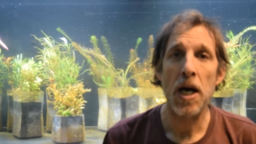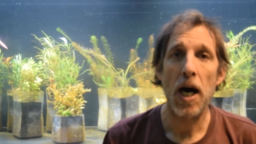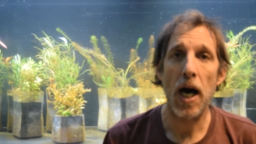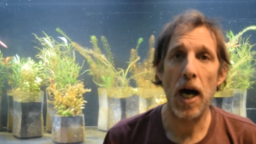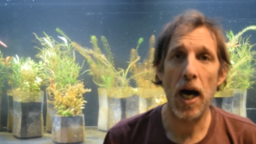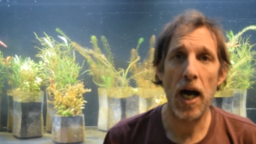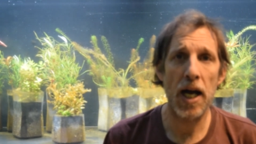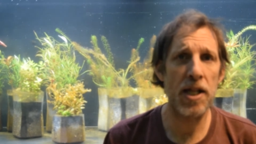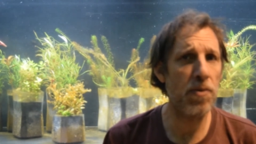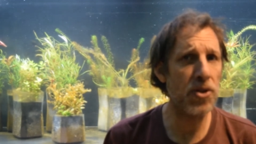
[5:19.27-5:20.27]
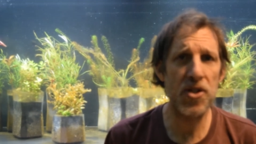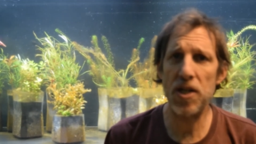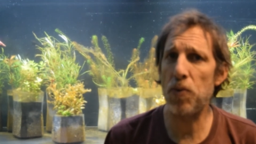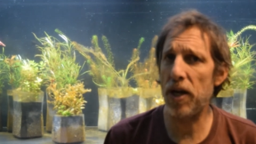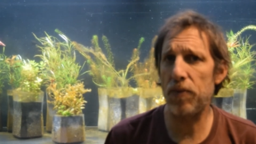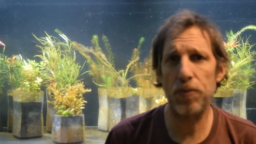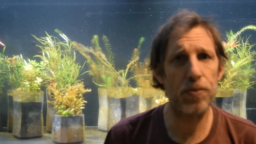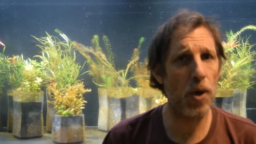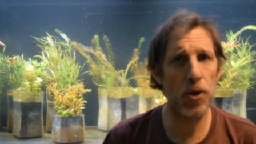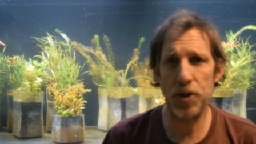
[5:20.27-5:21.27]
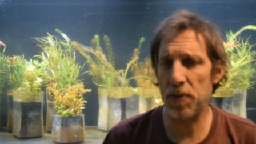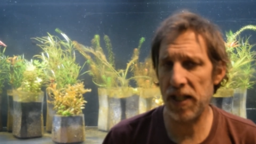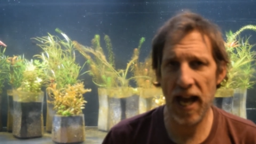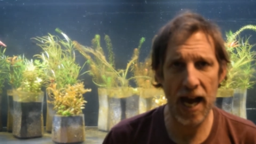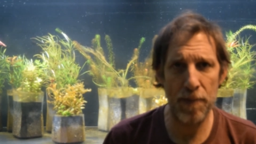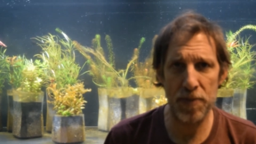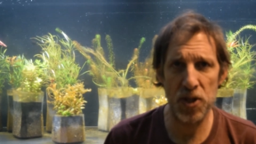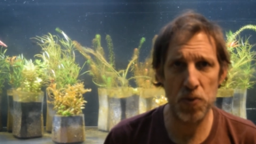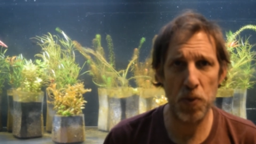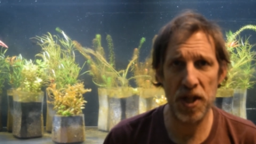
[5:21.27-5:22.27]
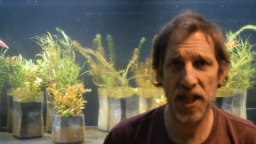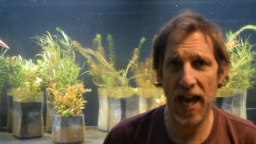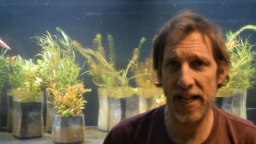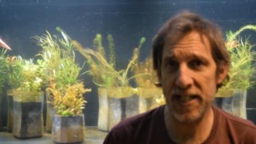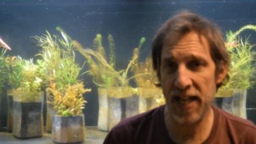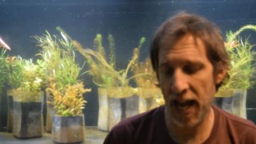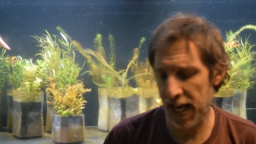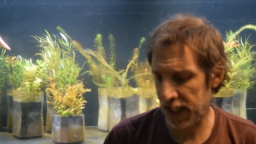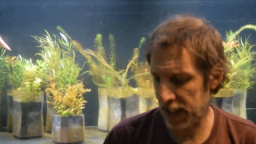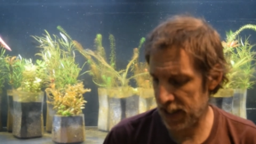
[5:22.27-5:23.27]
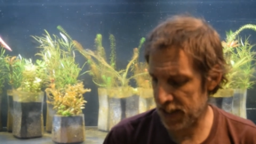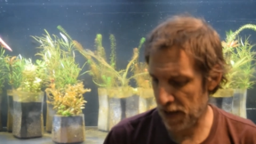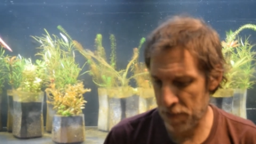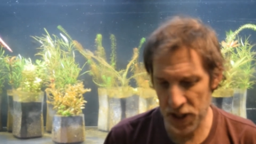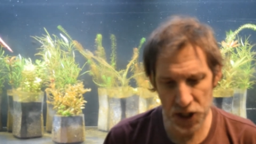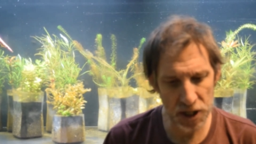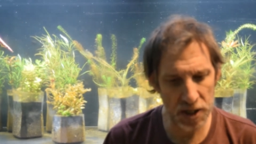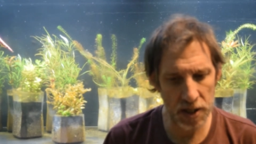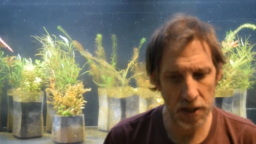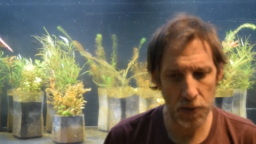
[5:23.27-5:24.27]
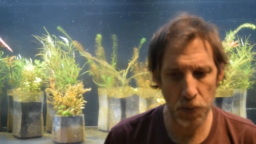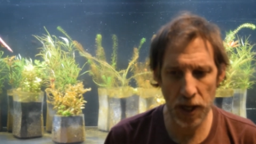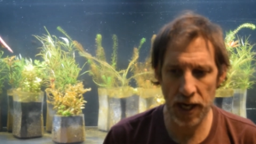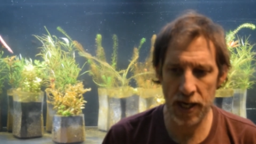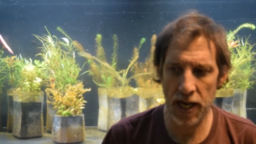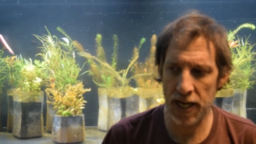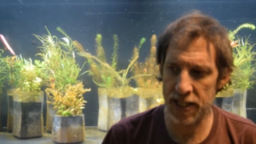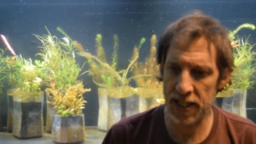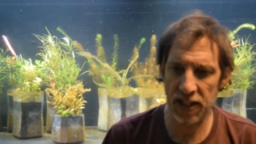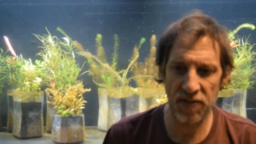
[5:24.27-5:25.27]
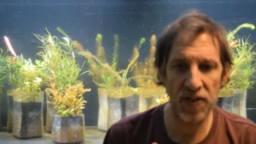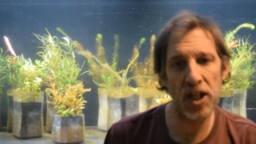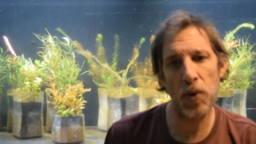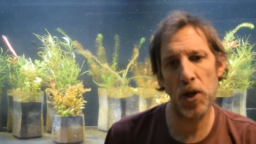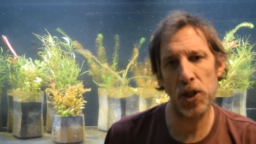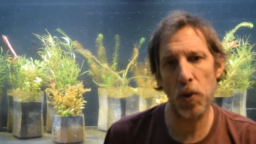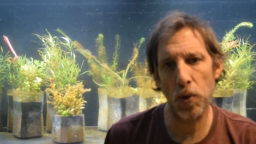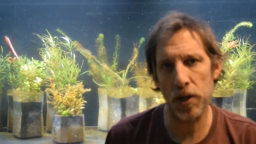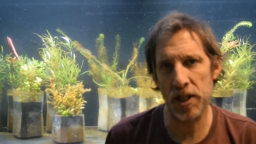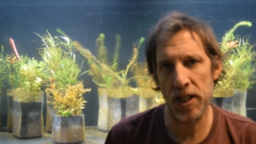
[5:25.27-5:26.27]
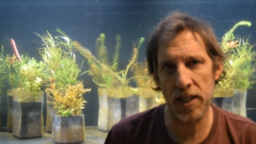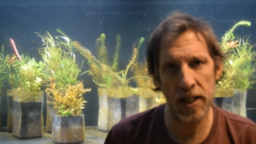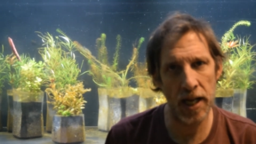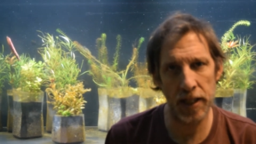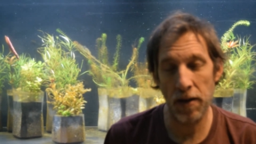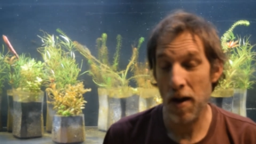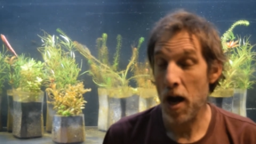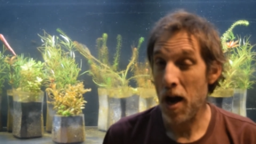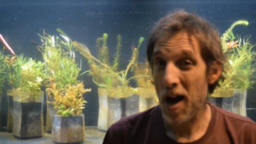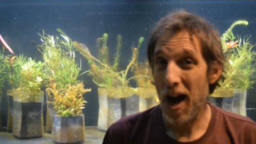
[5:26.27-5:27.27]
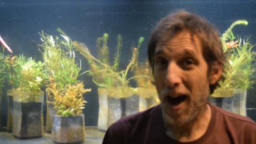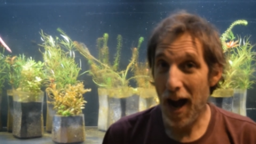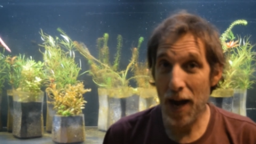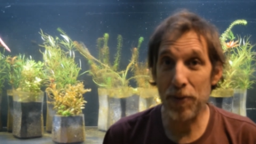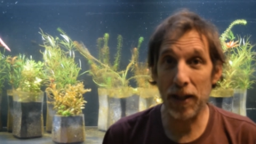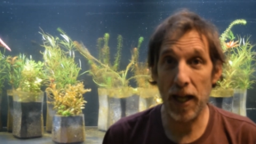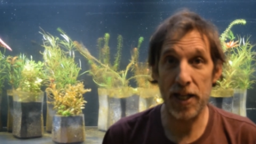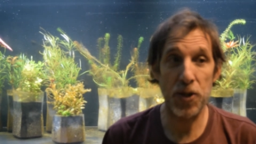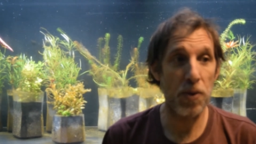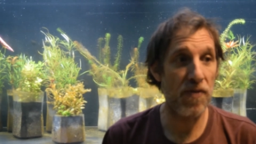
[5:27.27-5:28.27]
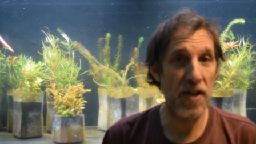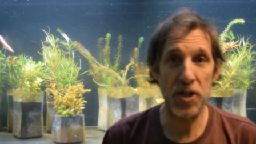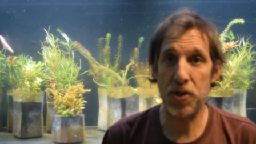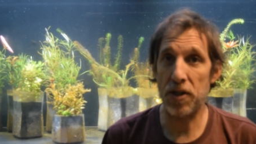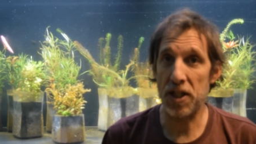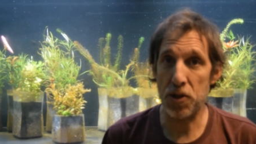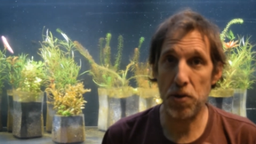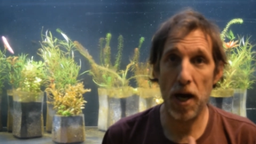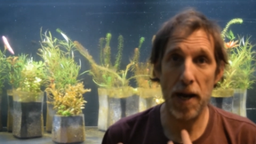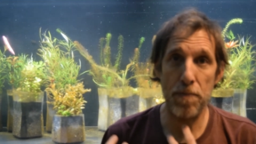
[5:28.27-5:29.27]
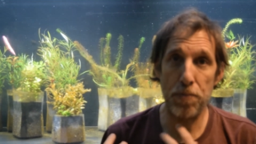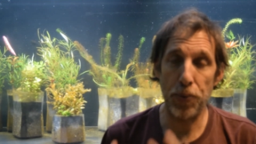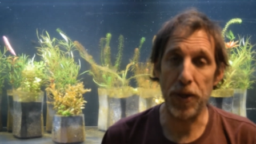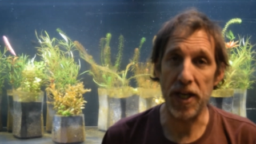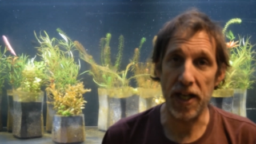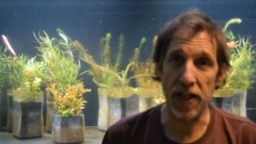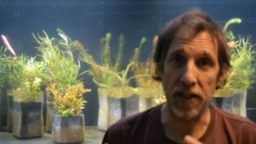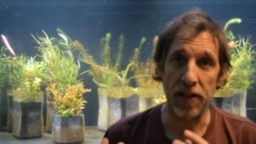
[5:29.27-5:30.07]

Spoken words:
And then we'll see what ultimately happens with that tank. As I mentioned when I did the video on the quarantine tank, I would like to eventually try breeding